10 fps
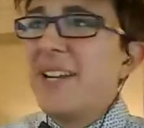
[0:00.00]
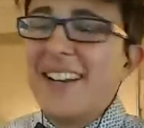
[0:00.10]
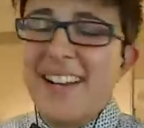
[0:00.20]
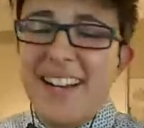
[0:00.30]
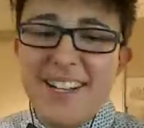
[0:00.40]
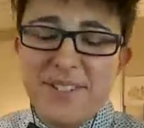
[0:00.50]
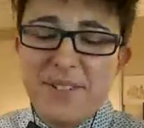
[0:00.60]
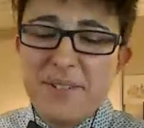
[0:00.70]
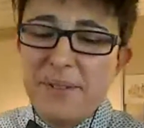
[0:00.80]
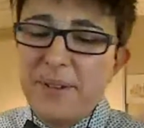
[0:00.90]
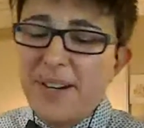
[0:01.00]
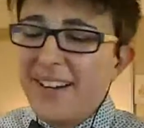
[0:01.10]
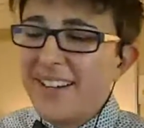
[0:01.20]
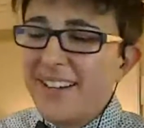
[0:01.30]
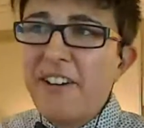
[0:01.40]
I do
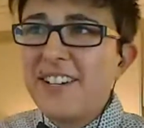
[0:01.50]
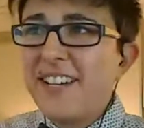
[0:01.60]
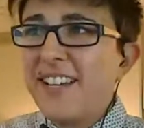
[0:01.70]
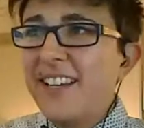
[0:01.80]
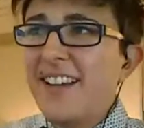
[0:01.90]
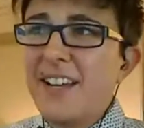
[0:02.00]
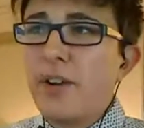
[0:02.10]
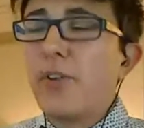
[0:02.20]
gardening. I like